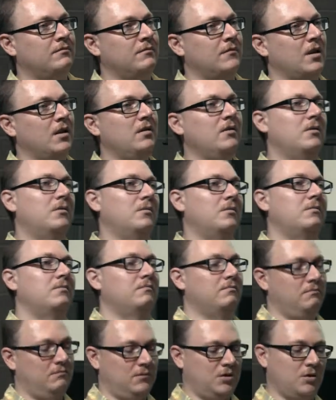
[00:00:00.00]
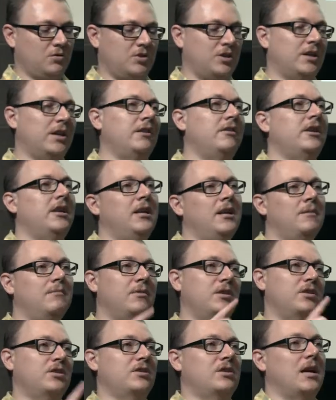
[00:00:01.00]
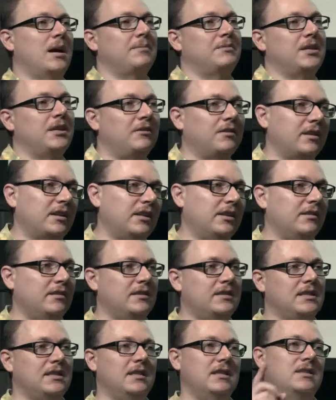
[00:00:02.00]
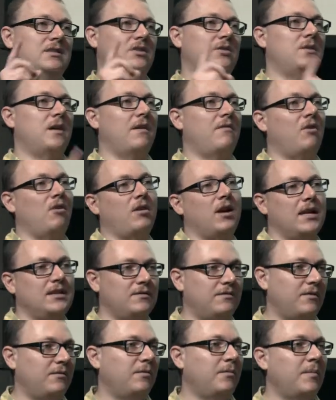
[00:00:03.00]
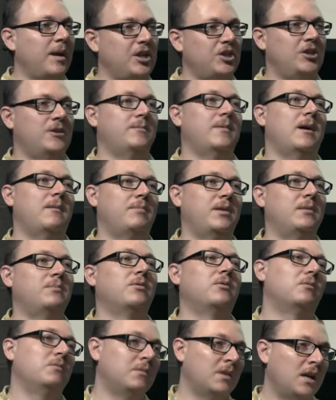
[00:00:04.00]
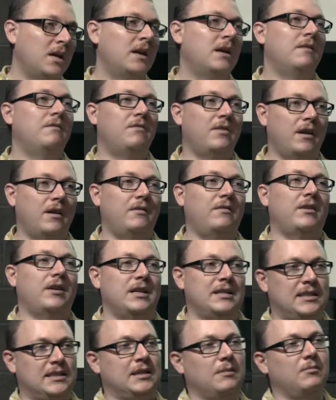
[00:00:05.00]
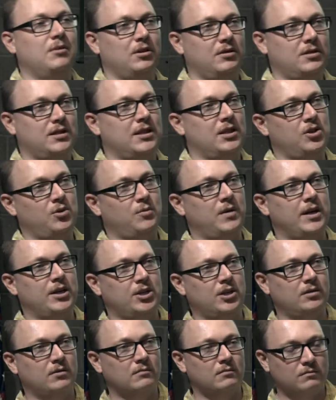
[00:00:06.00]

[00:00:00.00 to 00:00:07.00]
Oh, social security numbers, top secret clearances, you have all kinds of information about people. Very, very similar situation.